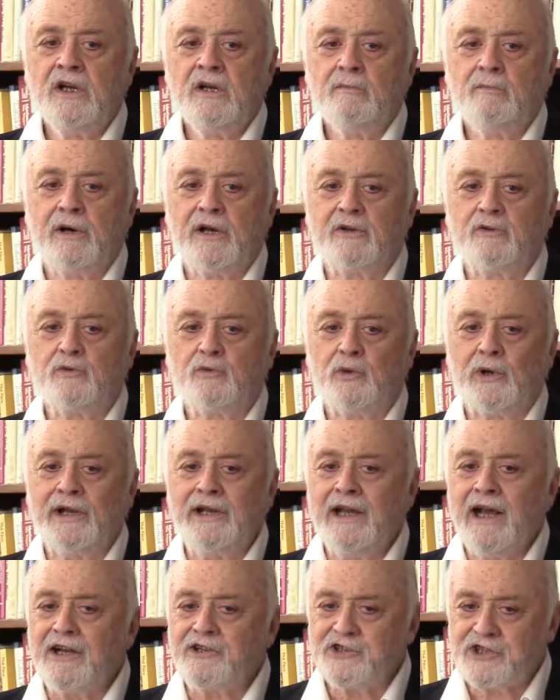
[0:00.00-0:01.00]
but
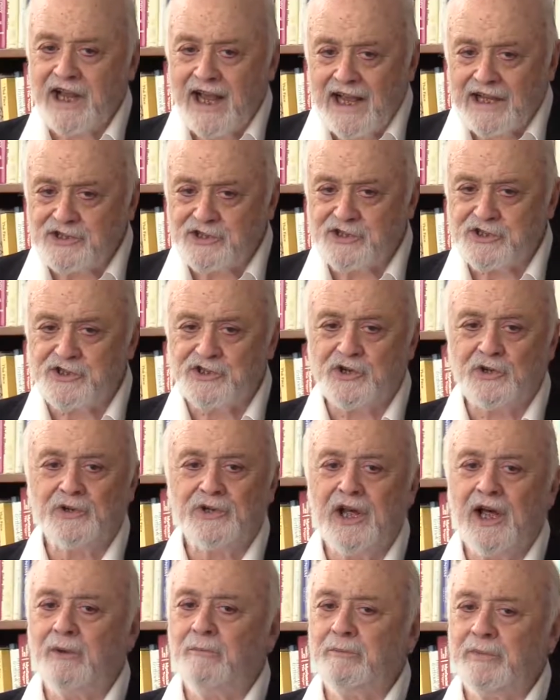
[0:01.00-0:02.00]
greenhouse gases are
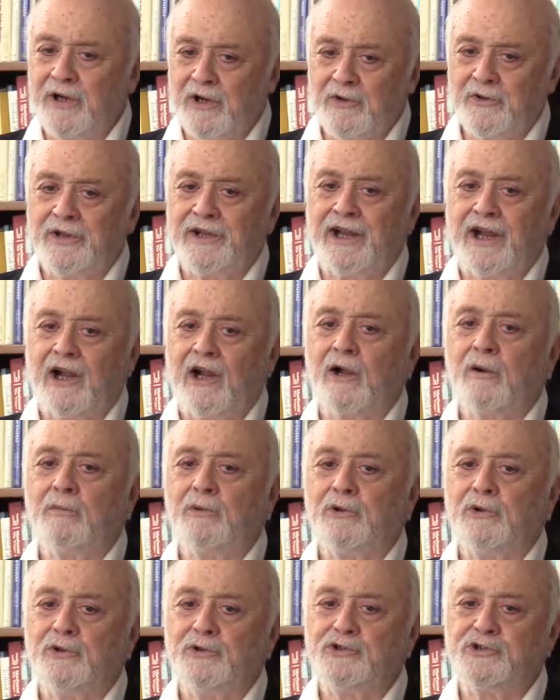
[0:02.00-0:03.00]
not merely air
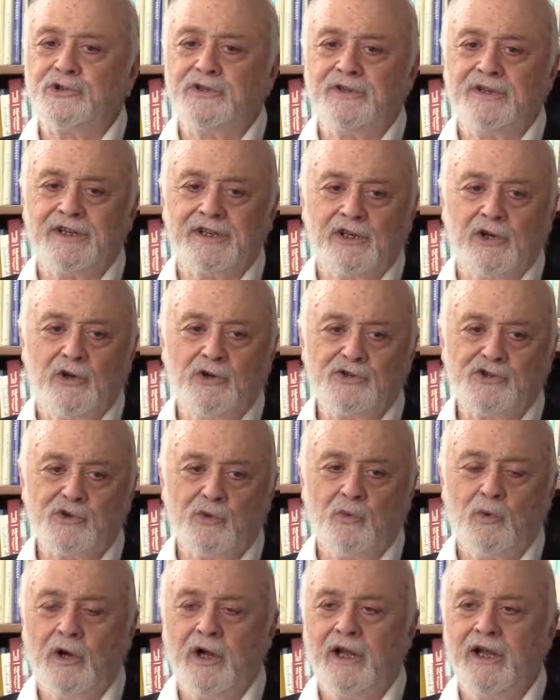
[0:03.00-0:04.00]
pollution that goes
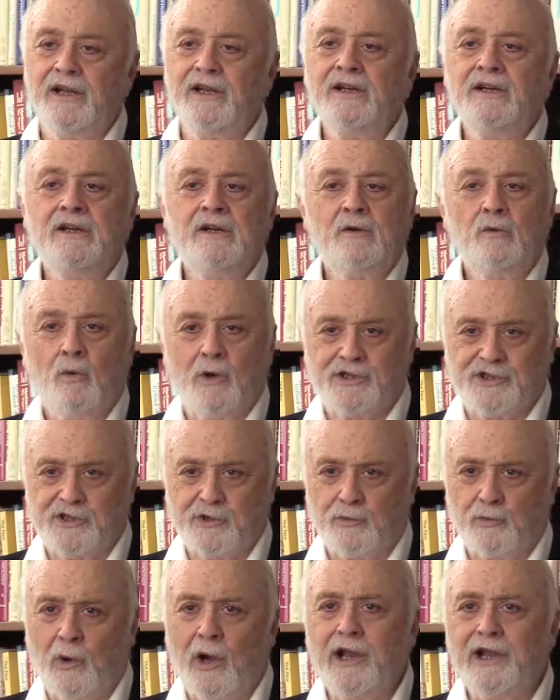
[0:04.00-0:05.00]
away once
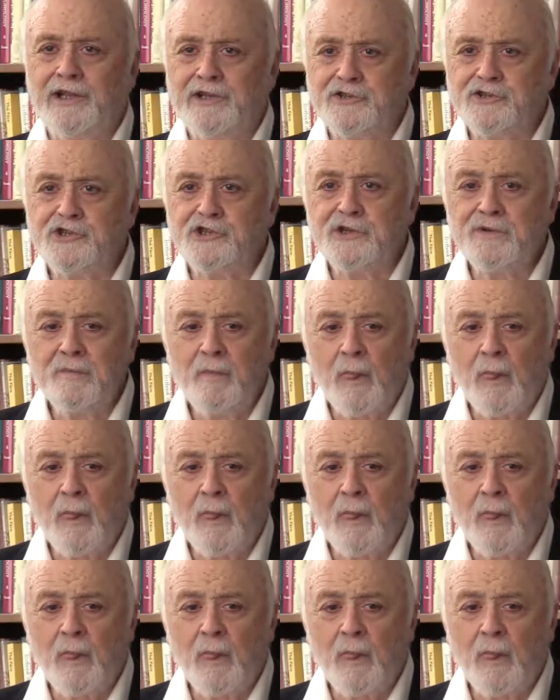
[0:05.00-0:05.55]
it rains.